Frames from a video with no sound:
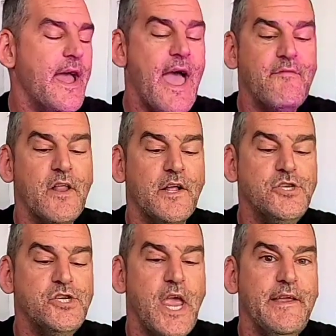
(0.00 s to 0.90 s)
I have it on
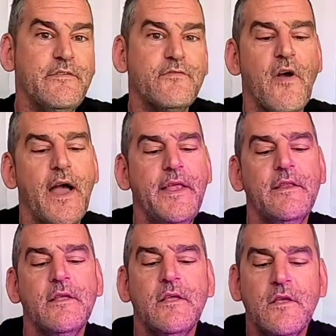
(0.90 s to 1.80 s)
chase, right?
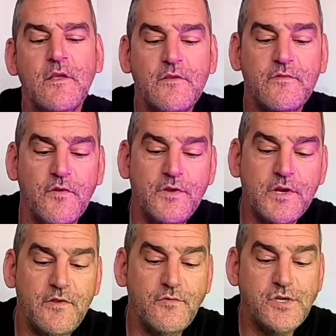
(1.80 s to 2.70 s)
So you
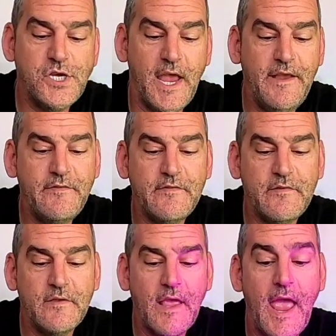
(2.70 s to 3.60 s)
could do chase,
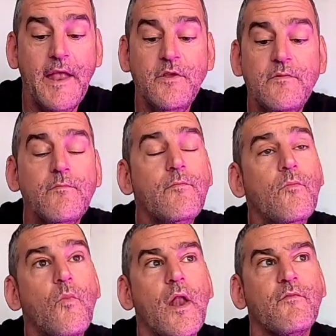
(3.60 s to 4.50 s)
and
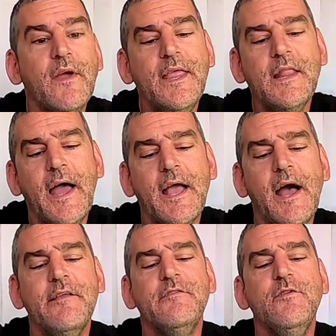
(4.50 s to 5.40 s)
what I really like,
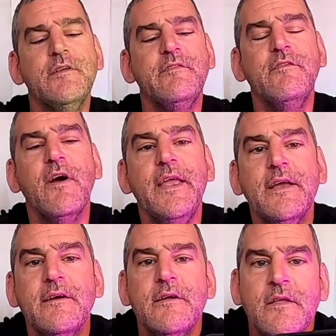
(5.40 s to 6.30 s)
guys, you can see right
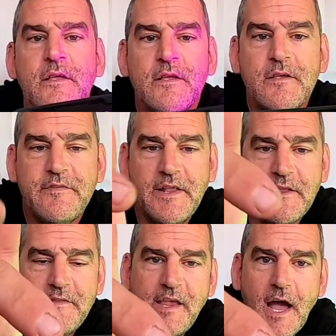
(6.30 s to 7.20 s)
here, see
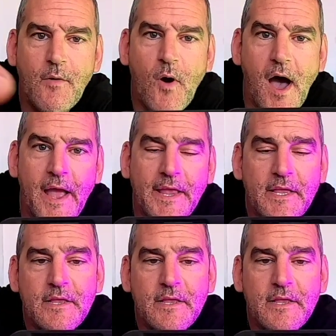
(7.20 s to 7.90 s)
the DIY.